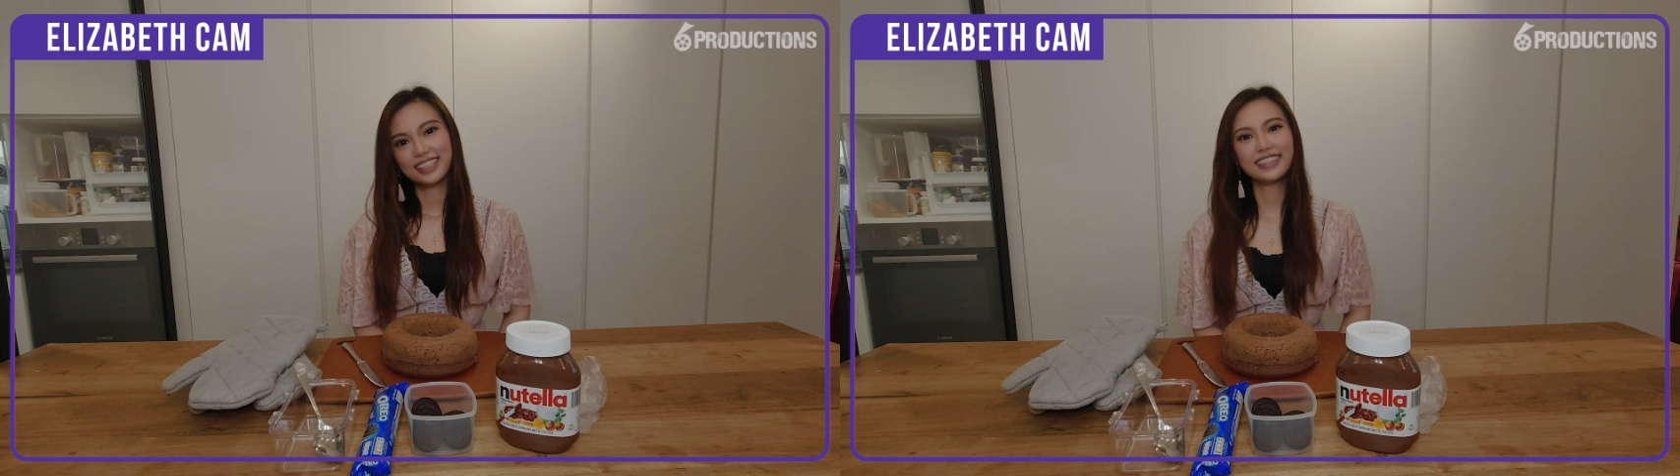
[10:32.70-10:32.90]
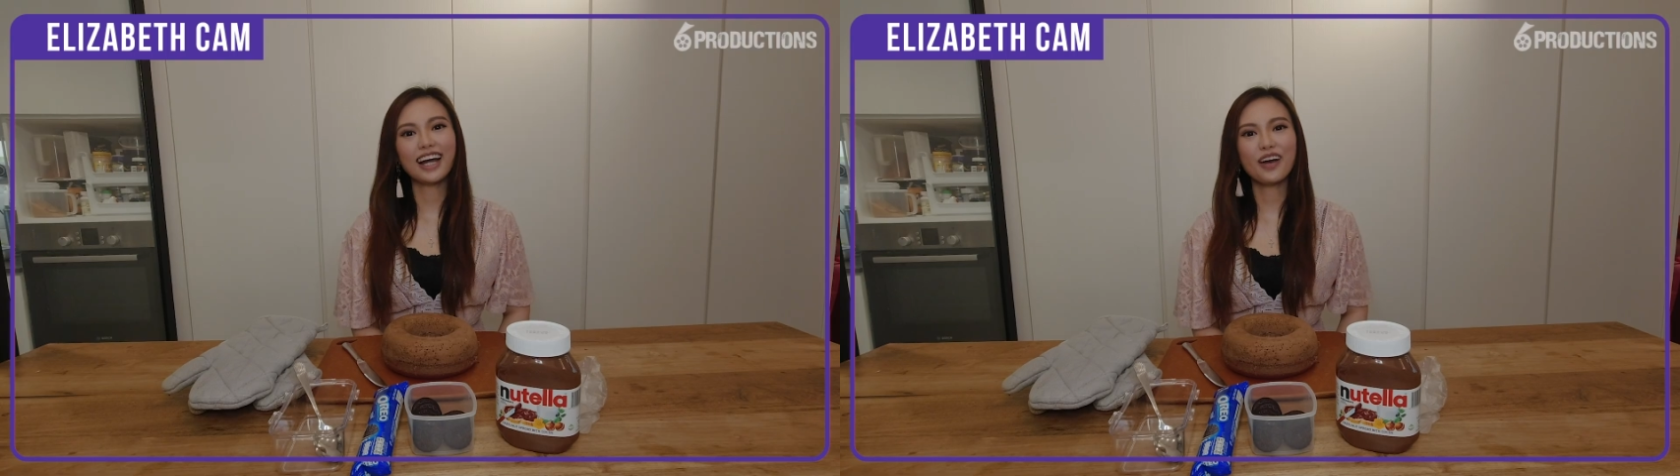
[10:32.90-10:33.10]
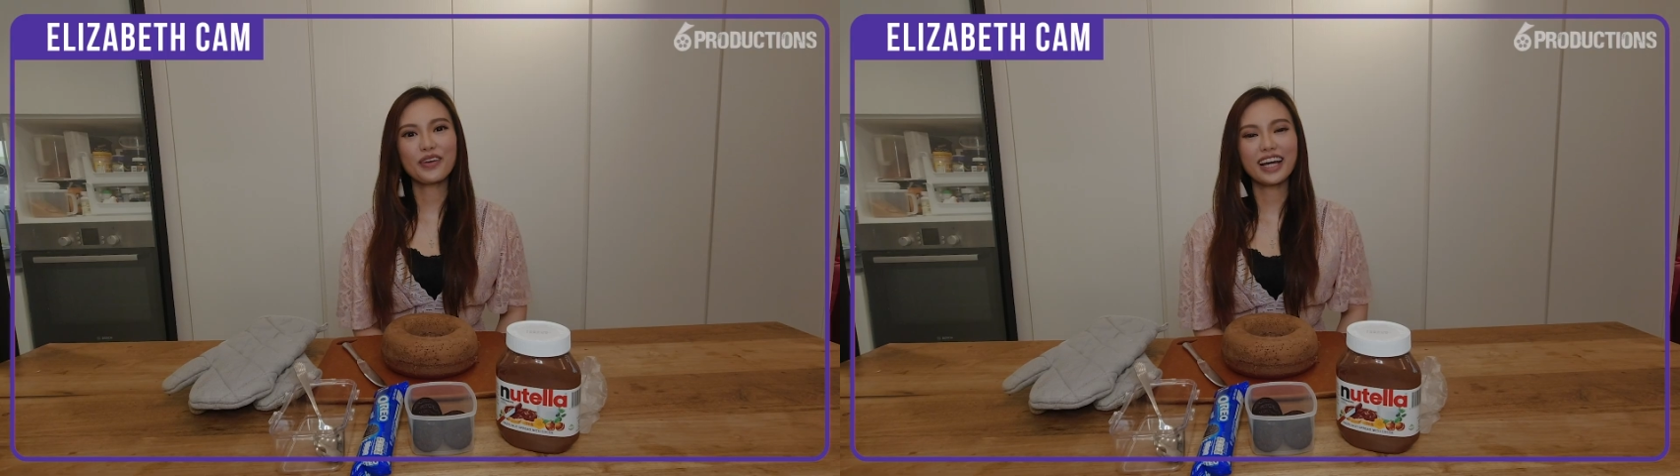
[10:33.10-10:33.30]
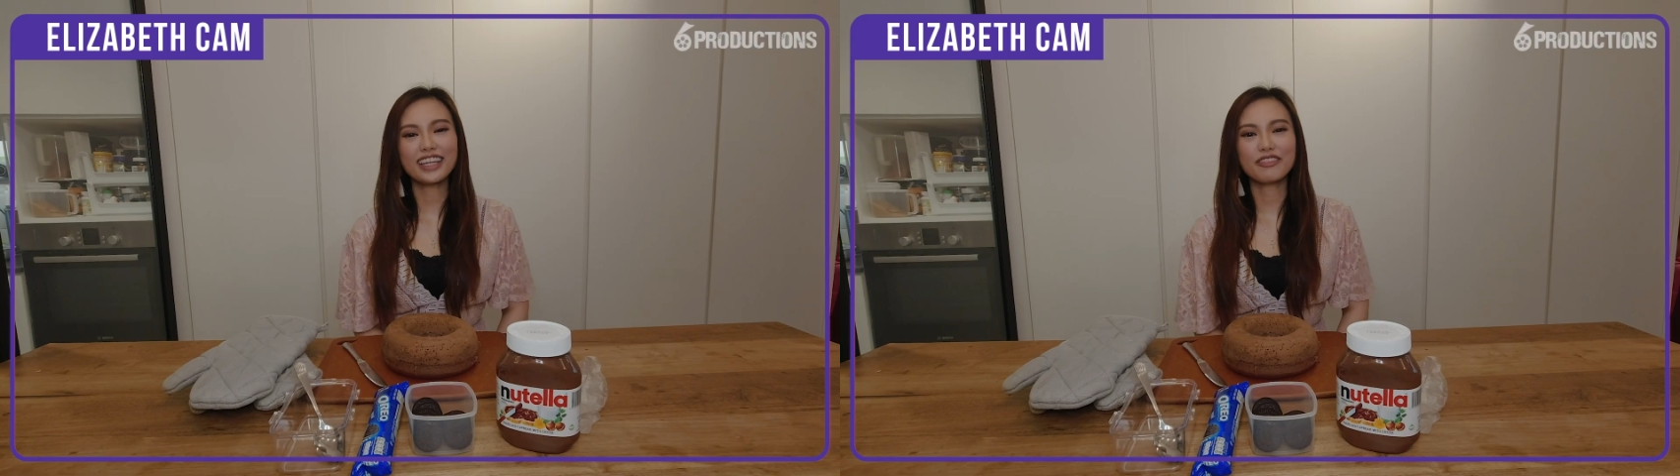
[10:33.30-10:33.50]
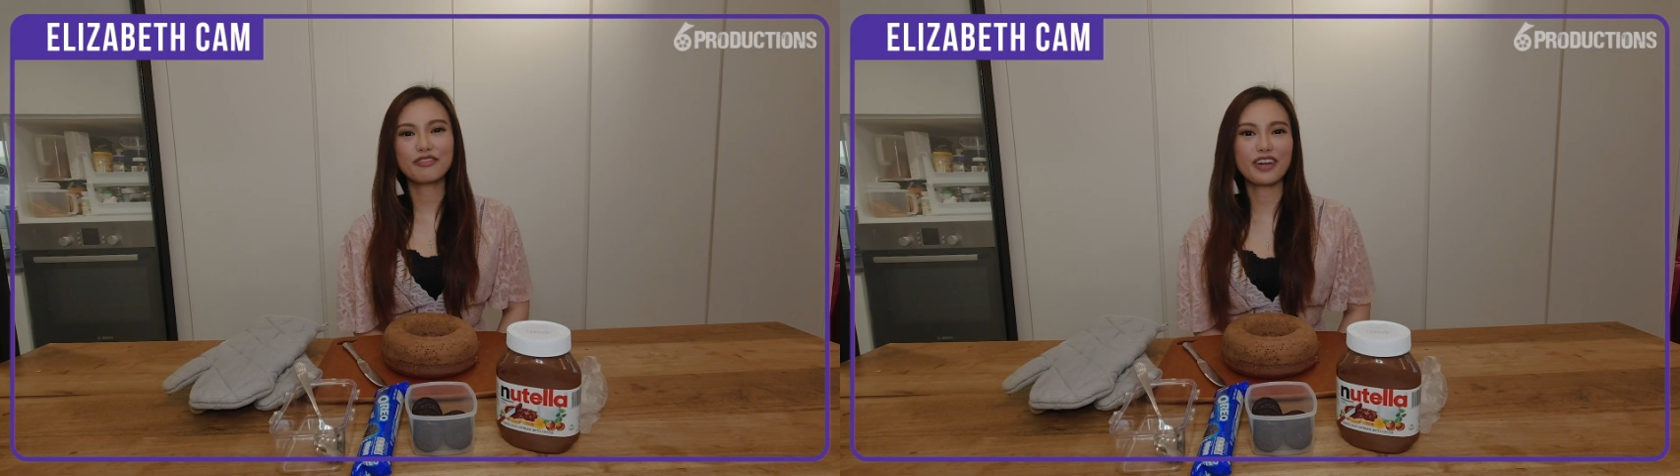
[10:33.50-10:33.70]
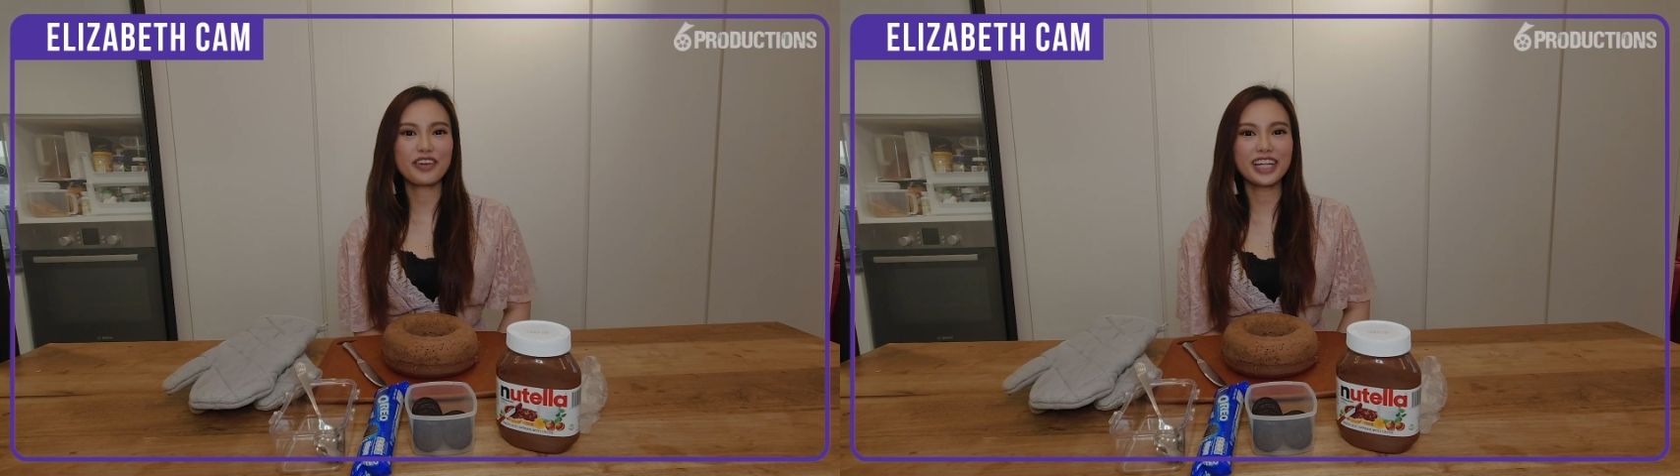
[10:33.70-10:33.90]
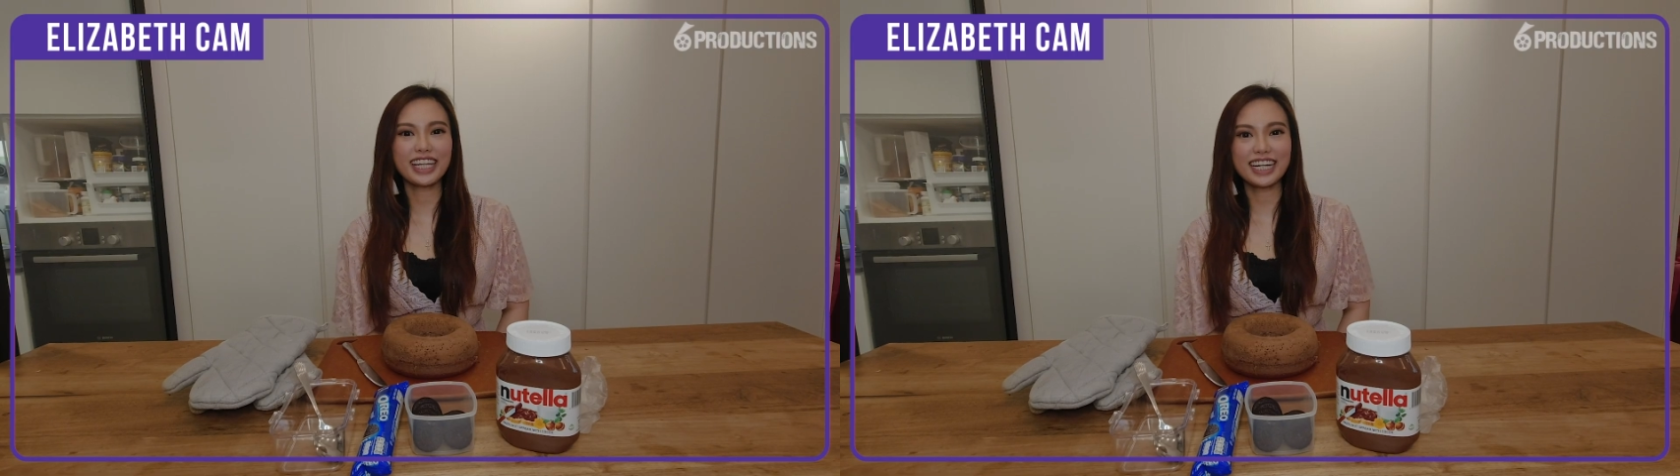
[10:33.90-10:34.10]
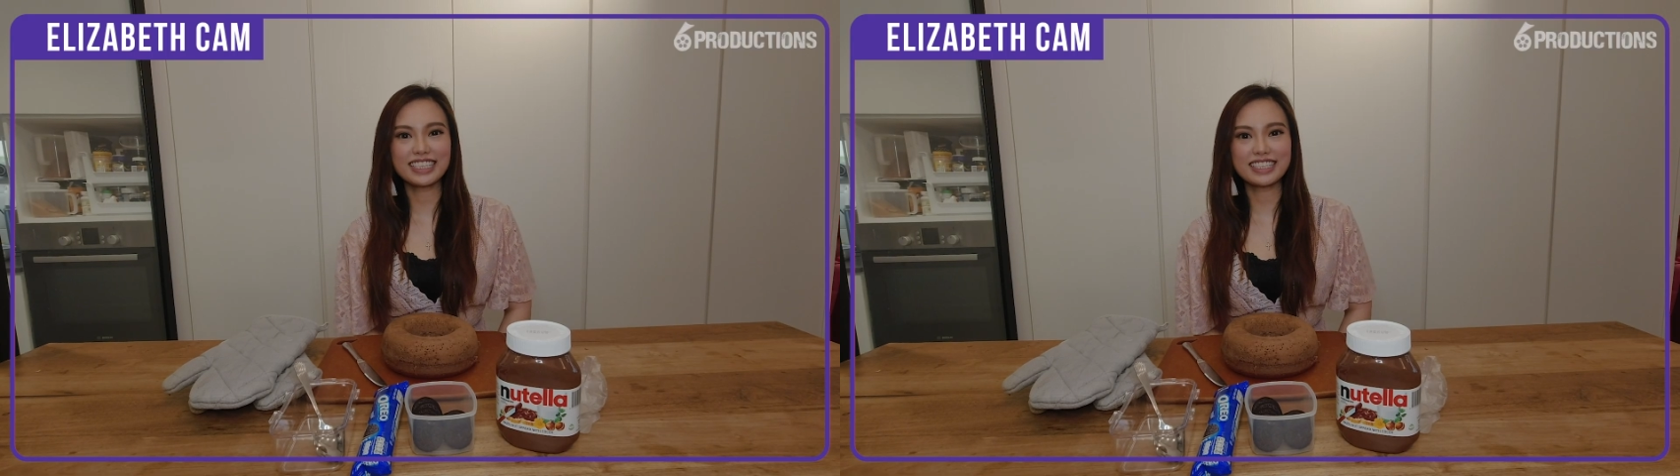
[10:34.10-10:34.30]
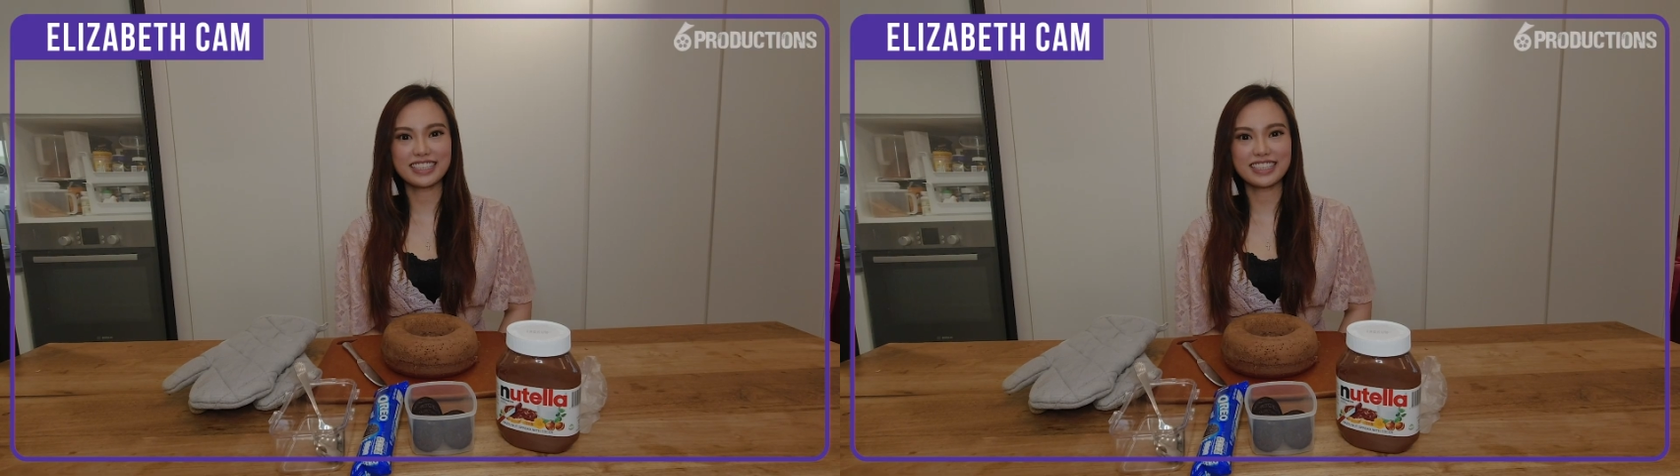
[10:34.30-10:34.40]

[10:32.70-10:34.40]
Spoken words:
Now we're at the very last